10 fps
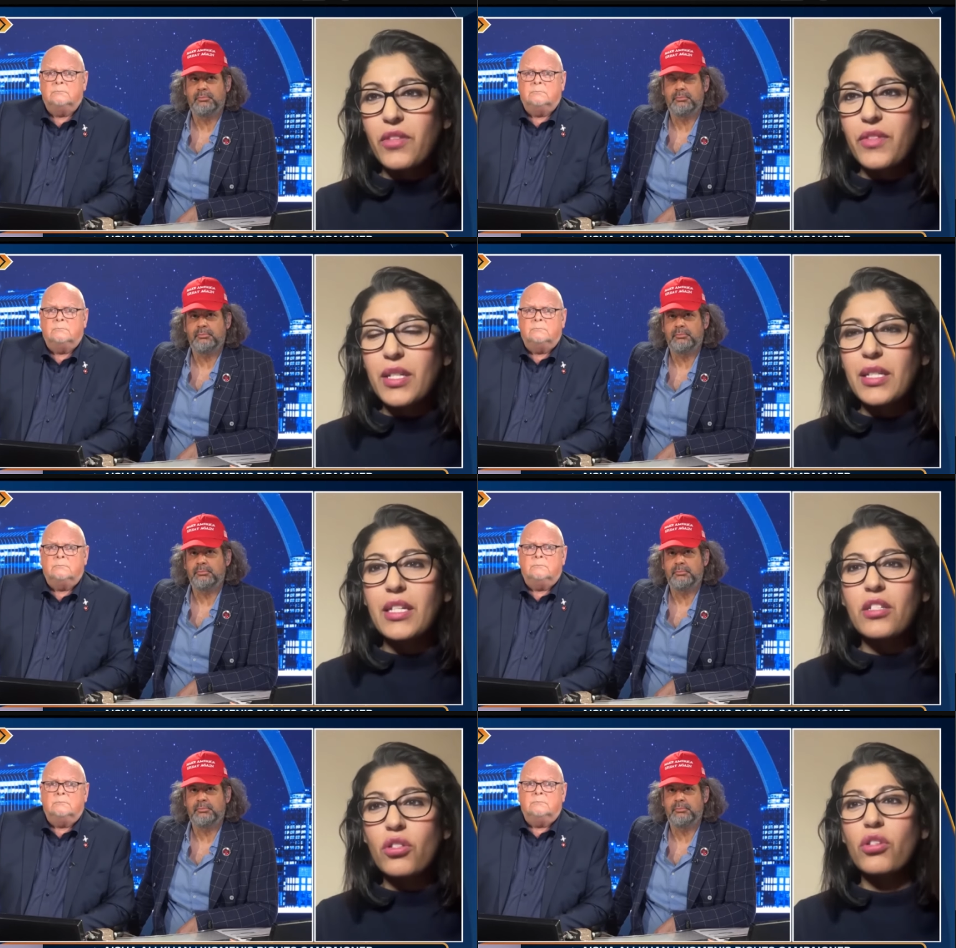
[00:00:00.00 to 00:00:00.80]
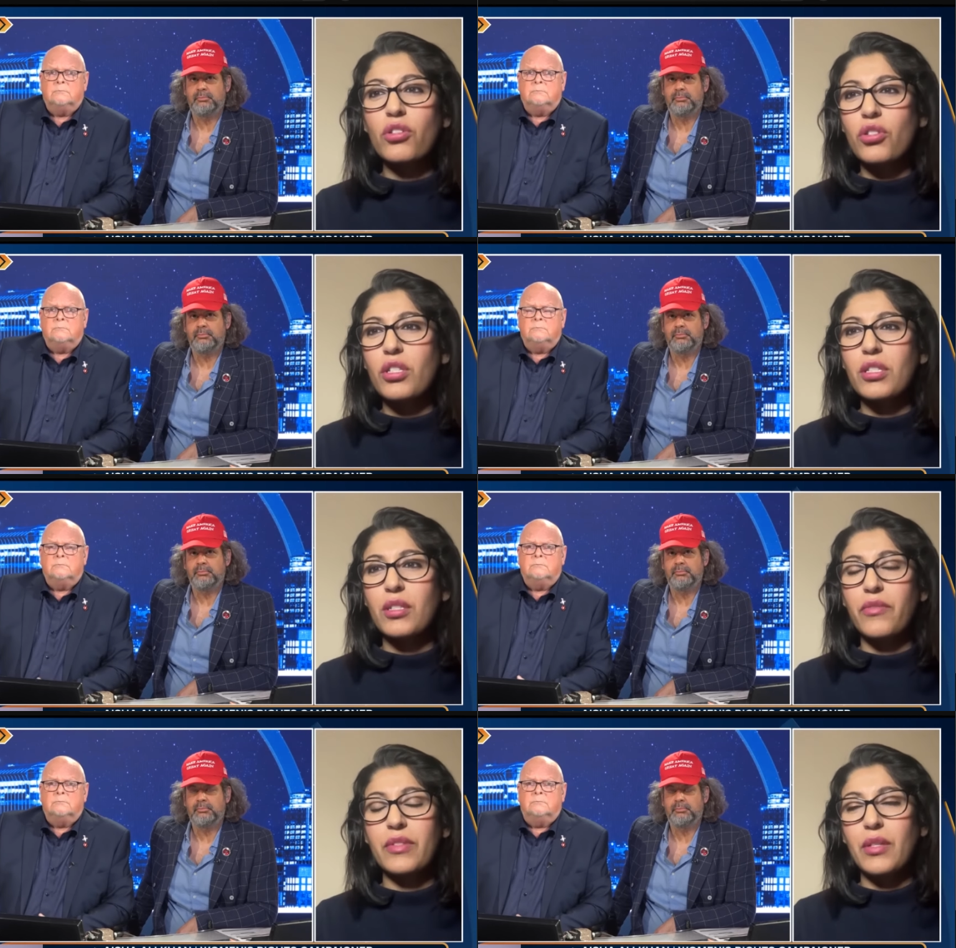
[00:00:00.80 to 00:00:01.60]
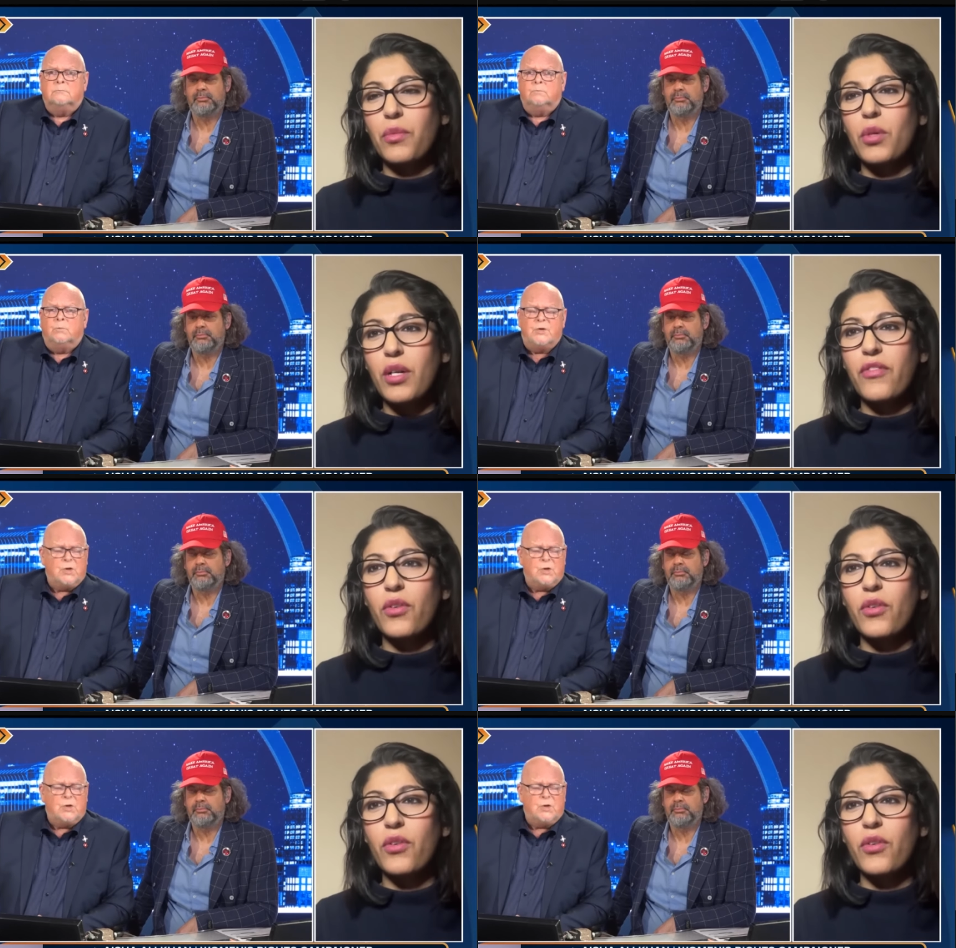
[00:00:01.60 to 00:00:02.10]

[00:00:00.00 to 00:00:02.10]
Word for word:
Speaker 1: of this. And it's not just obviously workforce.